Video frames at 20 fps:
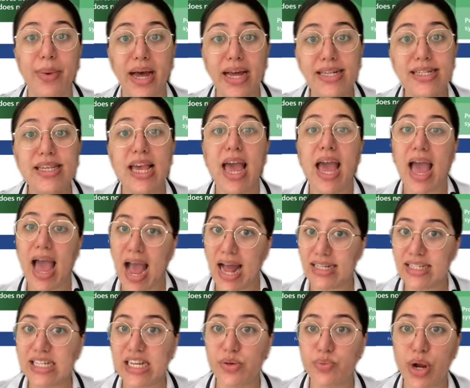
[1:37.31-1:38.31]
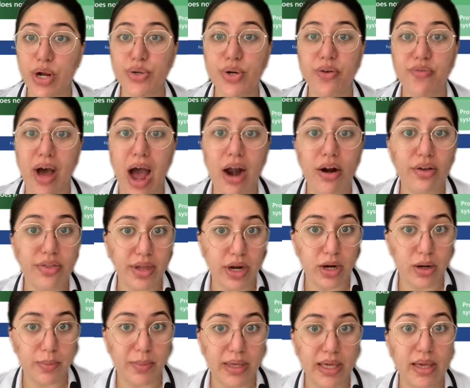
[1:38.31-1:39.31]
but antiretroviral
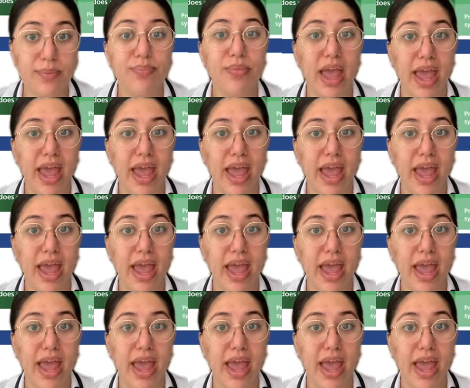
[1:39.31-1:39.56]
therapy,